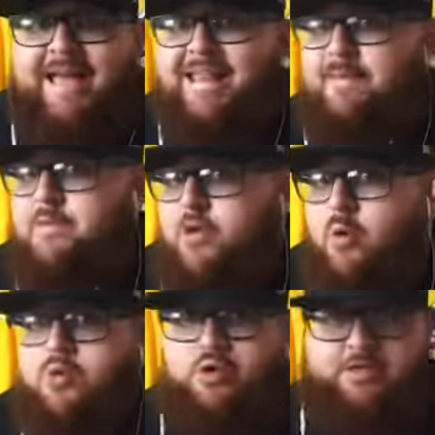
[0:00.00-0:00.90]
and let me
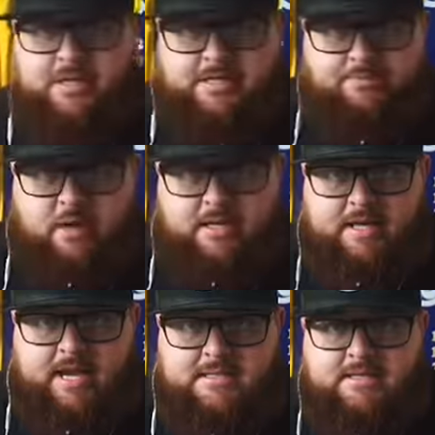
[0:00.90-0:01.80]
know what you think of the
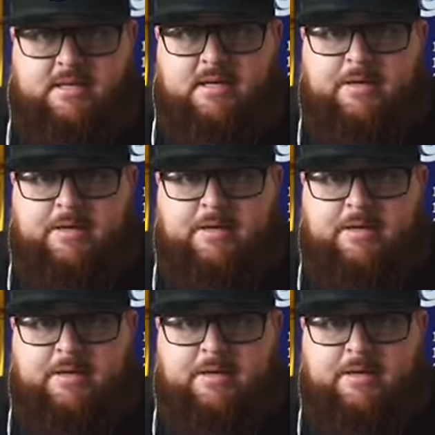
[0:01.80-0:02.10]
podcast.